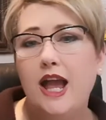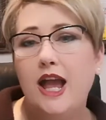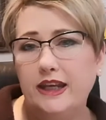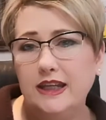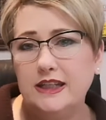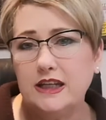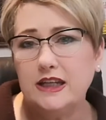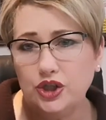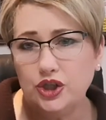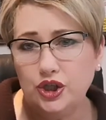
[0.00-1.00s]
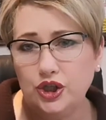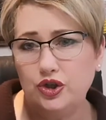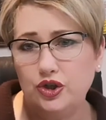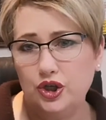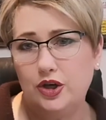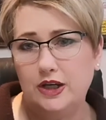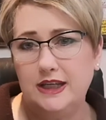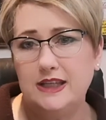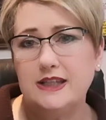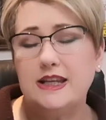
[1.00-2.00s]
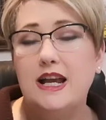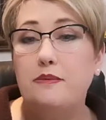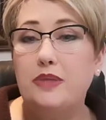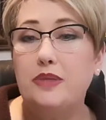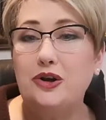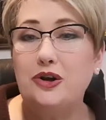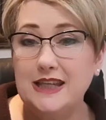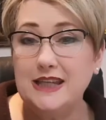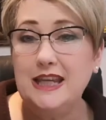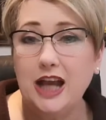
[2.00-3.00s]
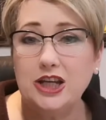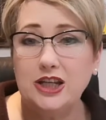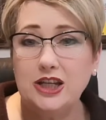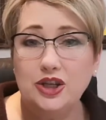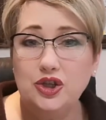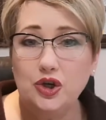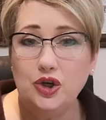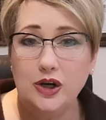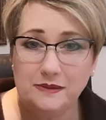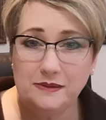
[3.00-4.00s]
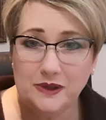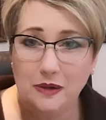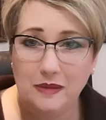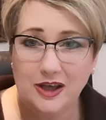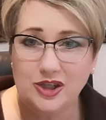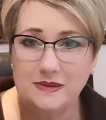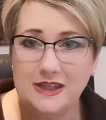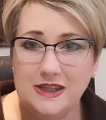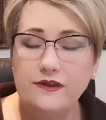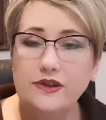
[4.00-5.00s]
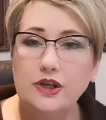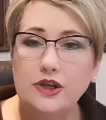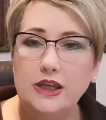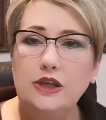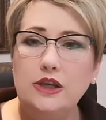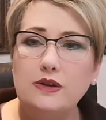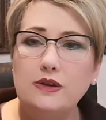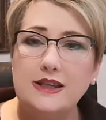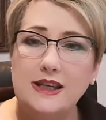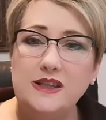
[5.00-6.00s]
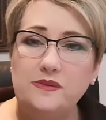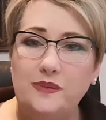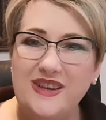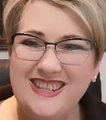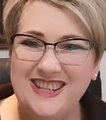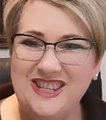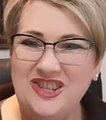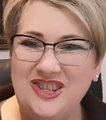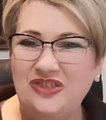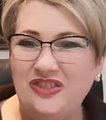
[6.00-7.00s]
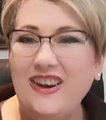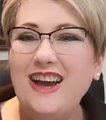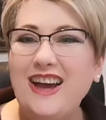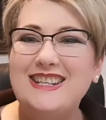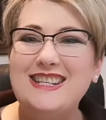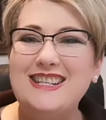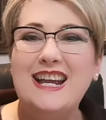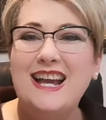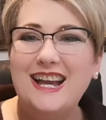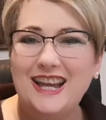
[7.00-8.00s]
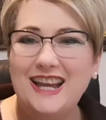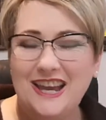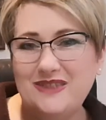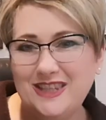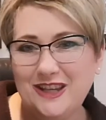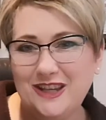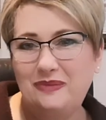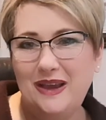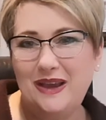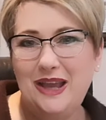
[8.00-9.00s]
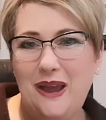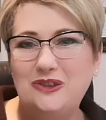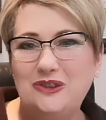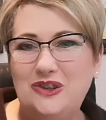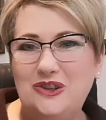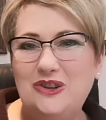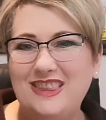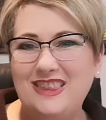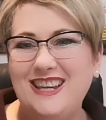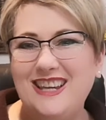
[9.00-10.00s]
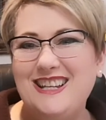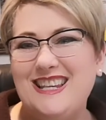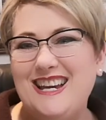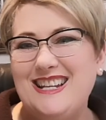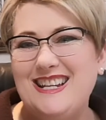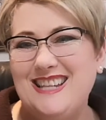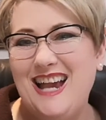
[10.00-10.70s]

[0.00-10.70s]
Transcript: And he does 2 journeys because he actually enjoys them so much himself. So he uses his business to fund himself being able to do things that